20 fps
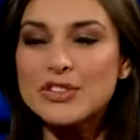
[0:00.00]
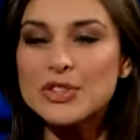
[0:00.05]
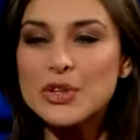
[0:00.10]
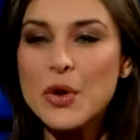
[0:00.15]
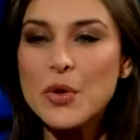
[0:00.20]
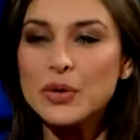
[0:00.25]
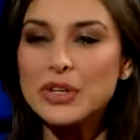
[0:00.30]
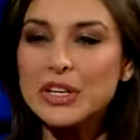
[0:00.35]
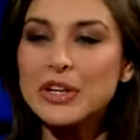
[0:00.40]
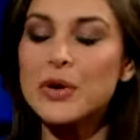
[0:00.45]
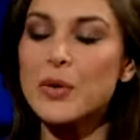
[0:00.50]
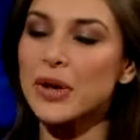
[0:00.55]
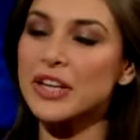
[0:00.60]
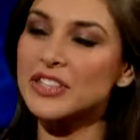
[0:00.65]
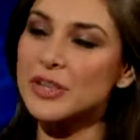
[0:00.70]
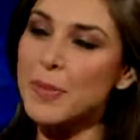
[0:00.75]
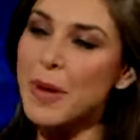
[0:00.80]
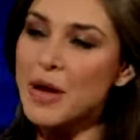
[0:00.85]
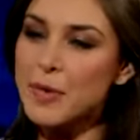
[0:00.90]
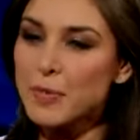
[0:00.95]
So, you know,
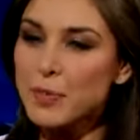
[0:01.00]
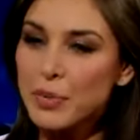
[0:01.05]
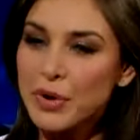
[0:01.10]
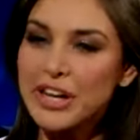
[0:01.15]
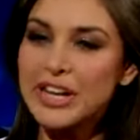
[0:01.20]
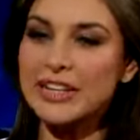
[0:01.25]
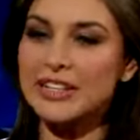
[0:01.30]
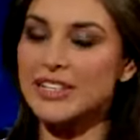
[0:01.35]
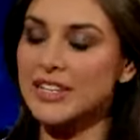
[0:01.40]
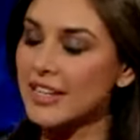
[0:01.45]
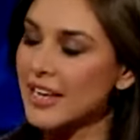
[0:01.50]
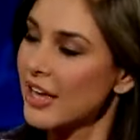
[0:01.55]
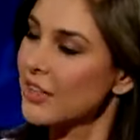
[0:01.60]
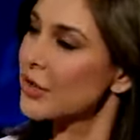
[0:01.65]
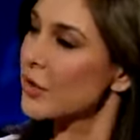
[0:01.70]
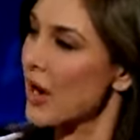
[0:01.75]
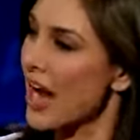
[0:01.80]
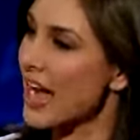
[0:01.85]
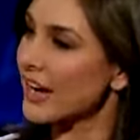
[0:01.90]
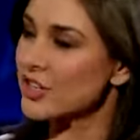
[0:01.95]
it's about bringing
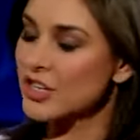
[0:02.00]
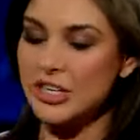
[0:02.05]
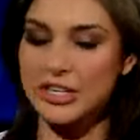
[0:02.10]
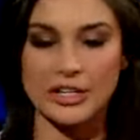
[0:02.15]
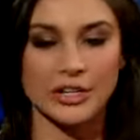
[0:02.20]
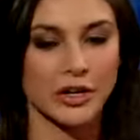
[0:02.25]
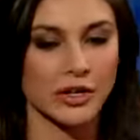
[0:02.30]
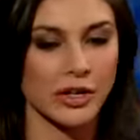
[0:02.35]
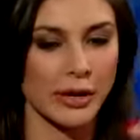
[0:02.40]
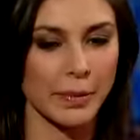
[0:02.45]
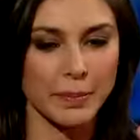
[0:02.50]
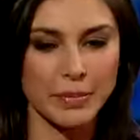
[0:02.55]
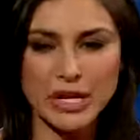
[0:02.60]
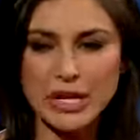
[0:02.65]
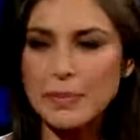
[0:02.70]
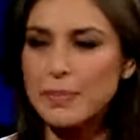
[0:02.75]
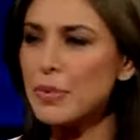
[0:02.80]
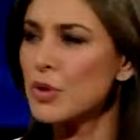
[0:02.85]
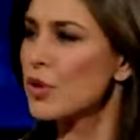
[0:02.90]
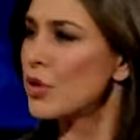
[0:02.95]
together, actually, you know, like
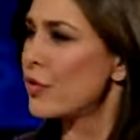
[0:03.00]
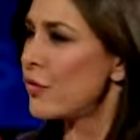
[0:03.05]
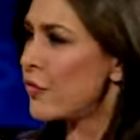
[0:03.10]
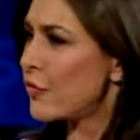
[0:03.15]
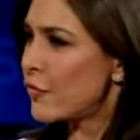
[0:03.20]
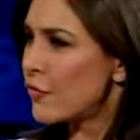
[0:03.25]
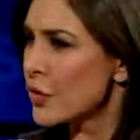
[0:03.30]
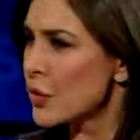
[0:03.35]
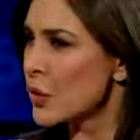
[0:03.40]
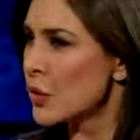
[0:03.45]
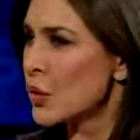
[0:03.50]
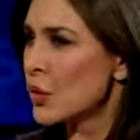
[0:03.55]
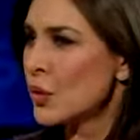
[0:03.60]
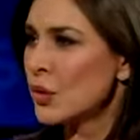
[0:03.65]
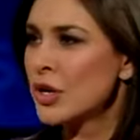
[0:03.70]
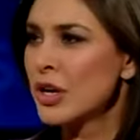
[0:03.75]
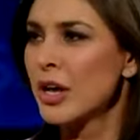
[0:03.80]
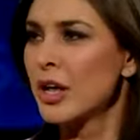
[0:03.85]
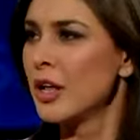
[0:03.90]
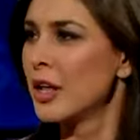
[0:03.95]
people,
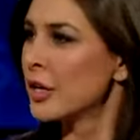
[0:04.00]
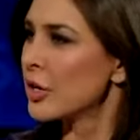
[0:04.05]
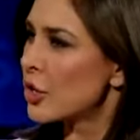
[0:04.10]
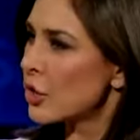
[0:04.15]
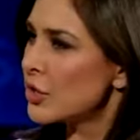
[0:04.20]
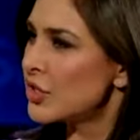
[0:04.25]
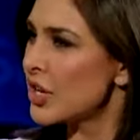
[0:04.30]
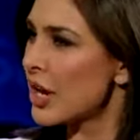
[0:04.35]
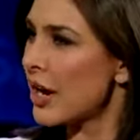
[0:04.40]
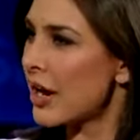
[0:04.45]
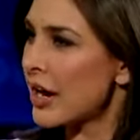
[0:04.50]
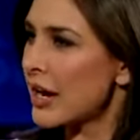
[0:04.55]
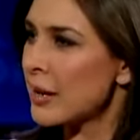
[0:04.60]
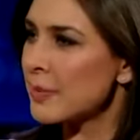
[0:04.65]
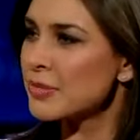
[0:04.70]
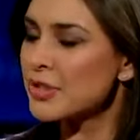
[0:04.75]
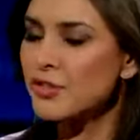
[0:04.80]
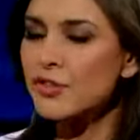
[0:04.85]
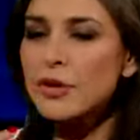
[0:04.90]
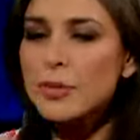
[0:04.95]
food, good
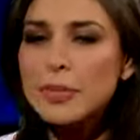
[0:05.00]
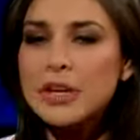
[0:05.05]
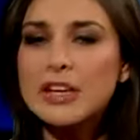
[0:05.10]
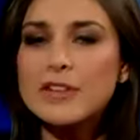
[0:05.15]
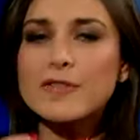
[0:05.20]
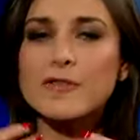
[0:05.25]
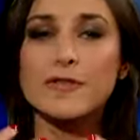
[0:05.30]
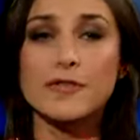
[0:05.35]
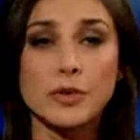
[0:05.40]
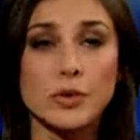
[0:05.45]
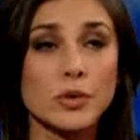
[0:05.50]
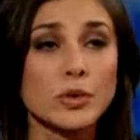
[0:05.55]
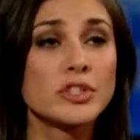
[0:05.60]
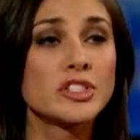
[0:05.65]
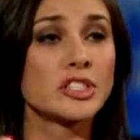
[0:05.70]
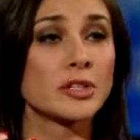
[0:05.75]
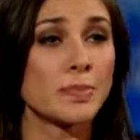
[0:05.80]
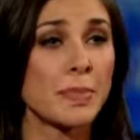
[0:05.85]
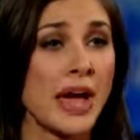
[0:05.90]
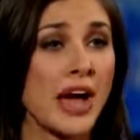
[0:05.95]
times. For me,
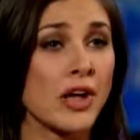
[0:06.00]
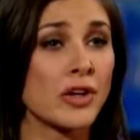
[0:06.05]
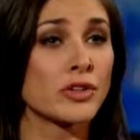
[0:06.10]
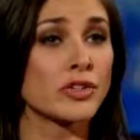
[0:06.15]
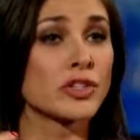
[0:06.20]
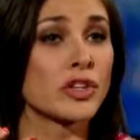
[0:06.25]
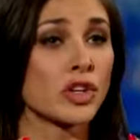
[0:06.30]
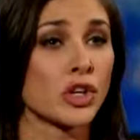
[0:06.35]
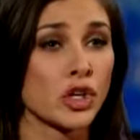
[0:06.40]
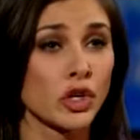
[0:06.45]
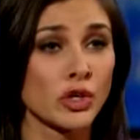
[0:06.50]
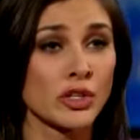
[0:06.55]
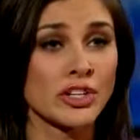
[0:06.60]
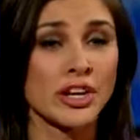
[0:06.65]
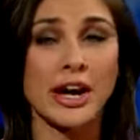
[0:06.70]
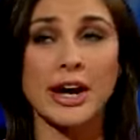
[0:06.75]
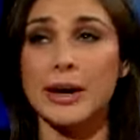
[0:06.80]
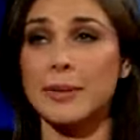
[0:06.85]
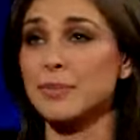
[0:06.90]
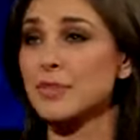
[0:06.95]
food spells good
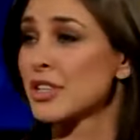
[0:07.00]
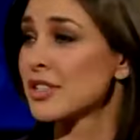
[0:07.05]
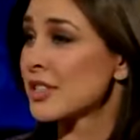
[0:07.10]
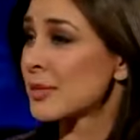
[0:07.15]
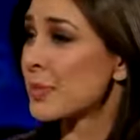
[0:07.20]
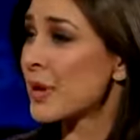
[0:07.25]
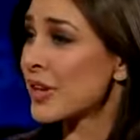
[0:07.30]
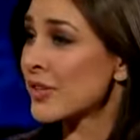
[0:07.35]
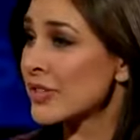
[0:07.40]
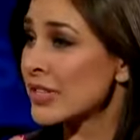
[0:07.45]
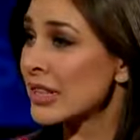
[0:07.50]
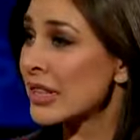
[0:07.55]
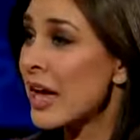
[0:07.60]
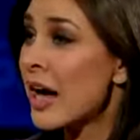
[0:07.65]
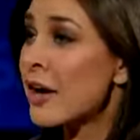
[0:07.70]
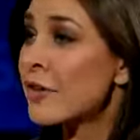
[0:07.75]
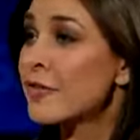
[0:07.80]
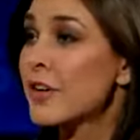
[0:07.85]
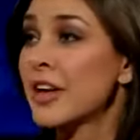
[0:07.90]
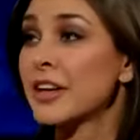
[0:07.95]
times. It spells
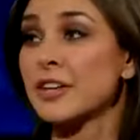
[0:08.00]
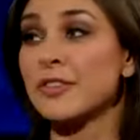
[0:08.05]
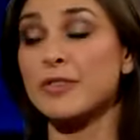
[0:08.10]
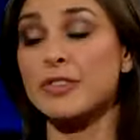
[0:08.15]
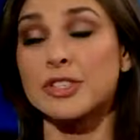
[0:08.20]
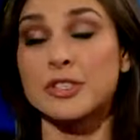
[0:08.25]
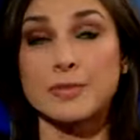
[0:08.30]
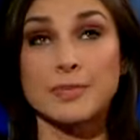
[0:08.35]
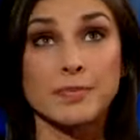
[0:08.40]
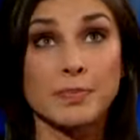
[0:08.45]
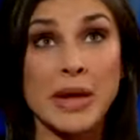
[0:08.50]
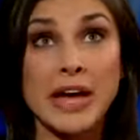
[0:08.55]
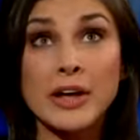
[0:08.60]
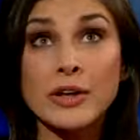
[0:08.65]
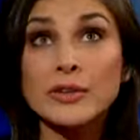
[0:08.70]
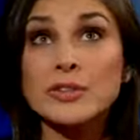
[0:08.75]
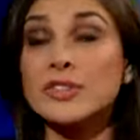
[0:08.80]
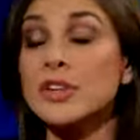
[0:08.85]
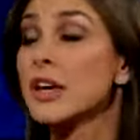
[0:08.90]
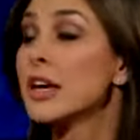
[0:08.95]
love and it
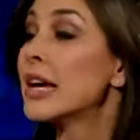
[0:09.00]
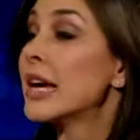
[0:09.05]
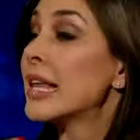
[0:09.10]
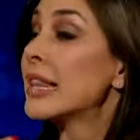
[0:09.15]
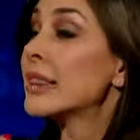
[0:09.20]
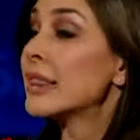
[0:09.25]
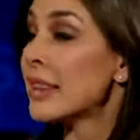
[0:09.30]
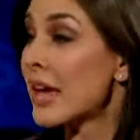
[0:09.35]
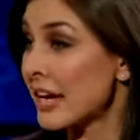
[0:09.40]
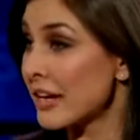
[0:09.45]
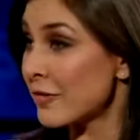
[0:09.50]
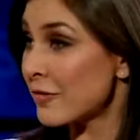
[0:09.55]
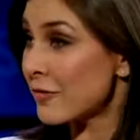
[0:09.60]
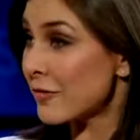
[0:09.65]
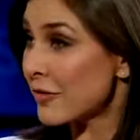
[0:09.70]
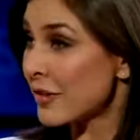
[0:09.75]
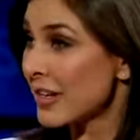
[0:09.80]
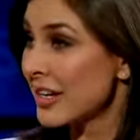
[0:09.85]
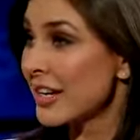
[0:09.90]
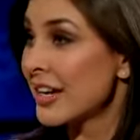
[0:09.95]
spells
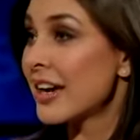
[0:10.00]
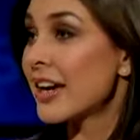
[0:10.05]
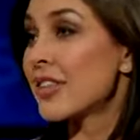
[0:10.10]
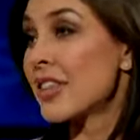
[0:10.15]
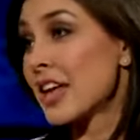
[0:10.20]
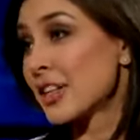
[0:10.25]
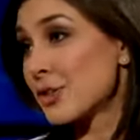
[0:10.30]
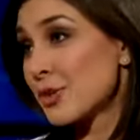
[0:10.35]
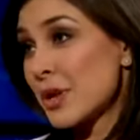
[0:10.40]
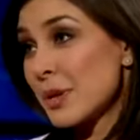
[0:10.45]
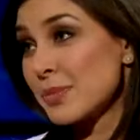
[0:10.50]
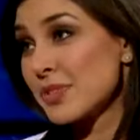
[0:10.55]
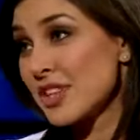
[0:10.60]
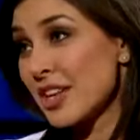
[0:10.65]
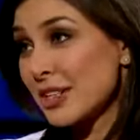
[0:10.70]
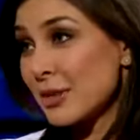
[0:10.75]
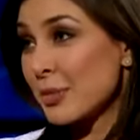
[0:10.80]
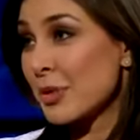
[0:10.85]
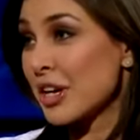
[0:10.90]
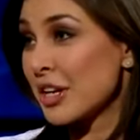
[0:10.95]
life. And that's what I'm
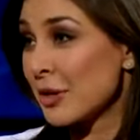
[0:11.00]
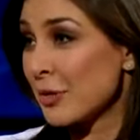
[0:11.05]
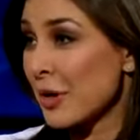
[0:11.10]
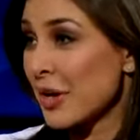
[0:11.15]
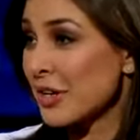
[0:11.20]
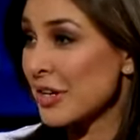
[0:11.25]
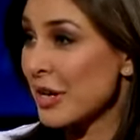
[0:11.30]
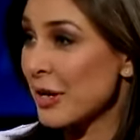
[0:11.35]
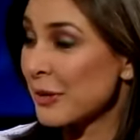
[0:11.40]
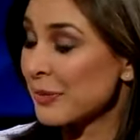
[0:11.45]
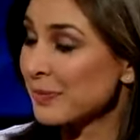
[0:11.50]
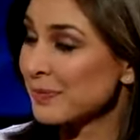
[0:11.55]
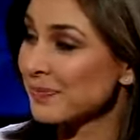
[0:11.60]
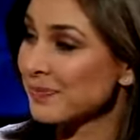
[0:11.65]
celebrating right now.